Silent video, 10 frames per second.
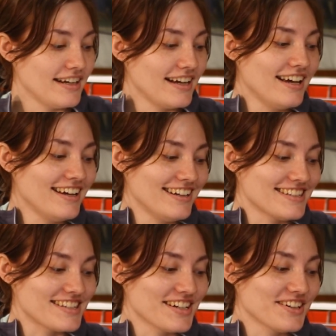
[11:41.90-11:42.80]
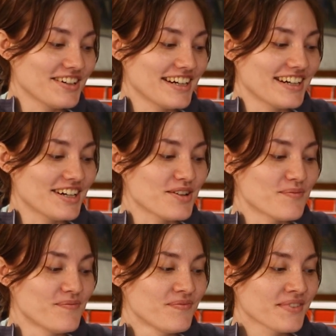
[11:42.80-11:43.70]
And
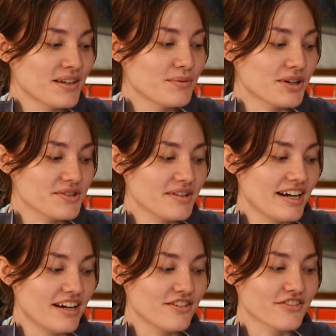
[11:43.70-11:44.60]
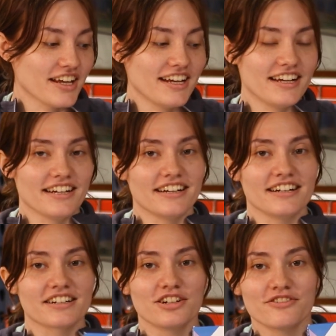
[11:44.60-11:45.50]
so we also have a
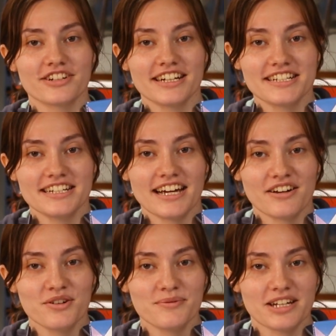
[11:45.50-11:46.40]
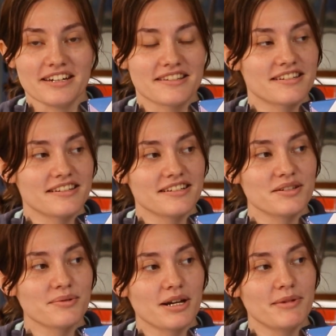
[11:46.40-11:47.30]
COVID-19 at-home test.
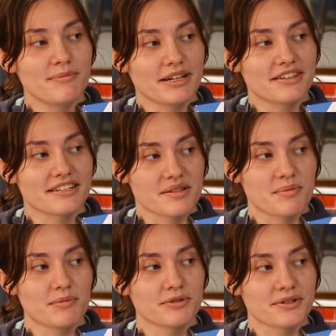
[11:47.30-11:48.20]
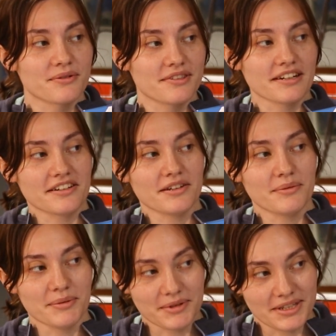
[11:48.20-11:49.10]
This is what I mean by things that people don't think
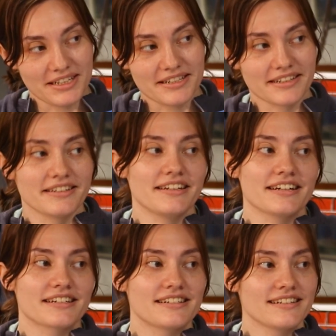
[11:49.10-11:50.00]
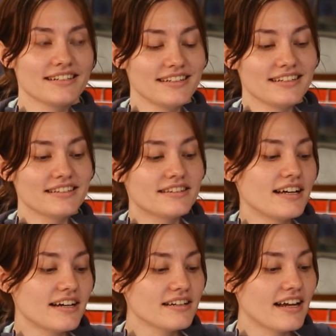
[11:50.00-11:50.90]
that we would need to collect,
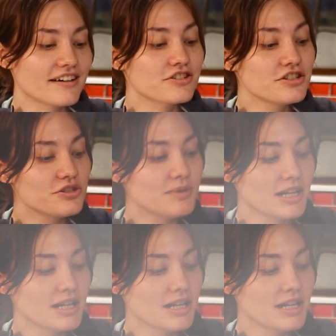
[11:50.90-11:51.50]
that actually do